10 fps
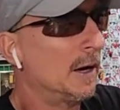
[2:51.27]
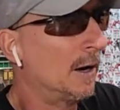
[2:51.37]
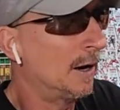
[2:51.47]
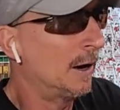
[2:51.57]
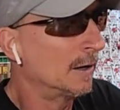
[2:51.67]

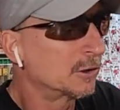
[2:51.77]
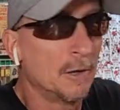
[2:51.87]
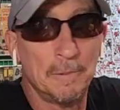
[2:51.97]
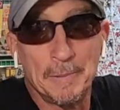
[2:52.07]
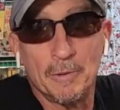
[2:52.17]

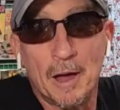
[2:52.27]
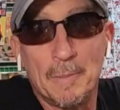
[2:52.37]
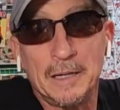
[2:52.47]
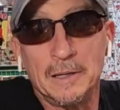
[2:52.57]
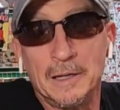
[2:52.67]
Certain people on
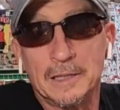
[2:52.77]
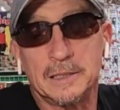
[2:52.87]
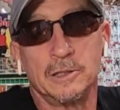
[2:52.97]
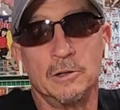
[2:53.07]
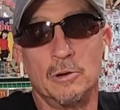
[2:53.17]
my
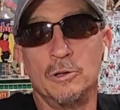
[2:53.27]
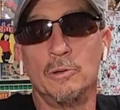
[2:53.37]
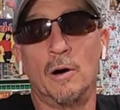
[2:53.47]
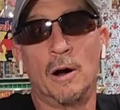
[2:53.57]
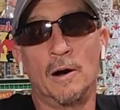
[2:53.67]
list, you know who
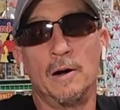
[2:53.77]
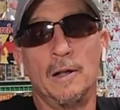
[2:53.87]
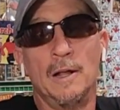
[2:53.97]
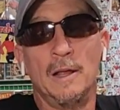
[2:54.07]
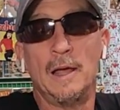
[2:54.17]
you are.
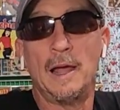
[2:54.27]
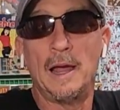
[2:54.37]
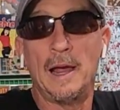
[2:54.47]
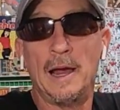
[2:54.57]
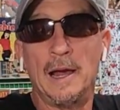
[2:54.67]

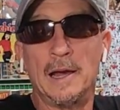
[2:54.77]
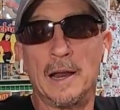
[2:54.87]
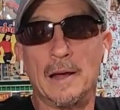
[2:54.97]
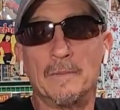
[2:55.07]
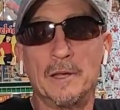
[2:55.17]

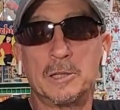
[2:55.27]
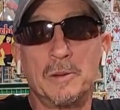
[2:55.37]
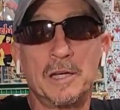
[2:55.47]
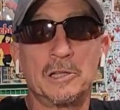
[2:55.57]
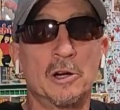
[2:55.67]
And it's
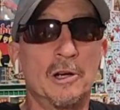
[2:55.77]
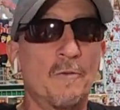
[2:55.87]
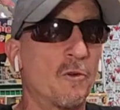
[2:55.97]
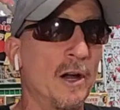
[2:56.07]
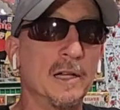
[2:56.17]
because they're
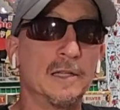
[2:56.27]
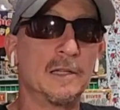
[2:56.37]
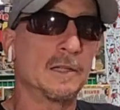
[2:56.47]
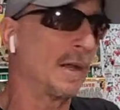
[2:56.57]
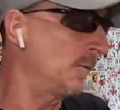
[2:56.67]
good
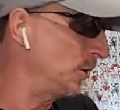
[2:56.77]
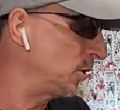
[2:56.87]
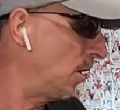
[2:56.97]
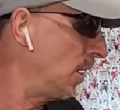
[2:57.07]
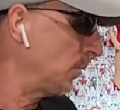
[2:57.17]
friends. We
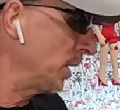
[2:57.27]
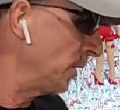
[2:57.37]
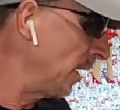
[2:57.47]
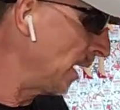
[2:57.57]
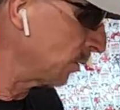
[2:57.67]
talk, we
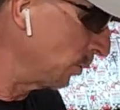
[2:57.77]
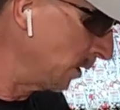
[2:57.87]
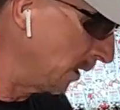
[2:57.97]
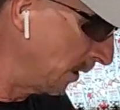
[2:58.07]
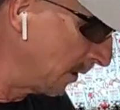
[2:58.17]
interact through
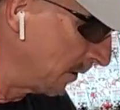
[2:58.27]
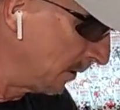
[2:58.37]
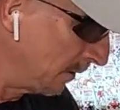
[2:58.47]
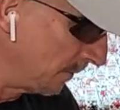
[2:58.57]
the year.